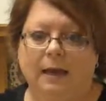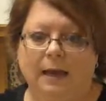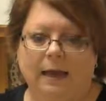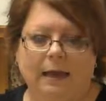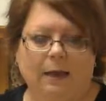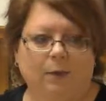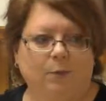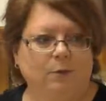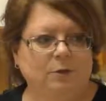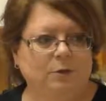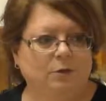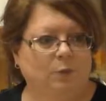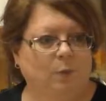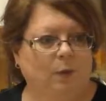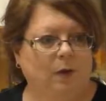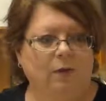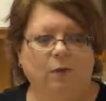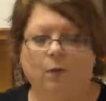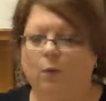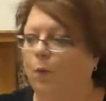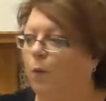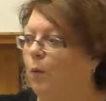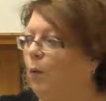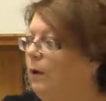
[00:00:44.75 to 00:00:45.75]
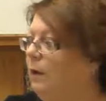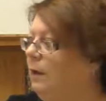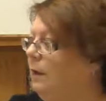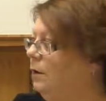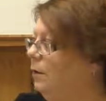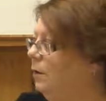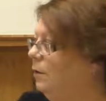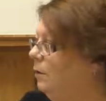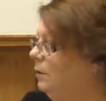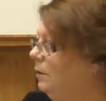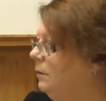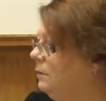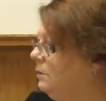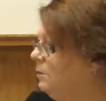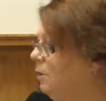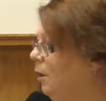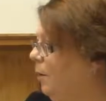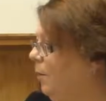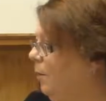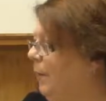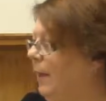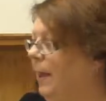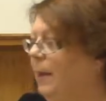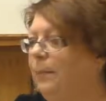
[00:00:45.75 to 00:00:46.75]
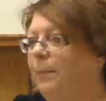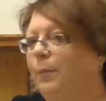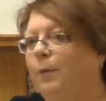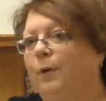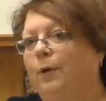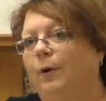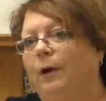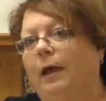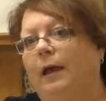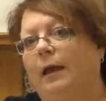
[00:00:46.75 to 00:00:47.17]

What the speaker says: It was with oil, salt, pepper,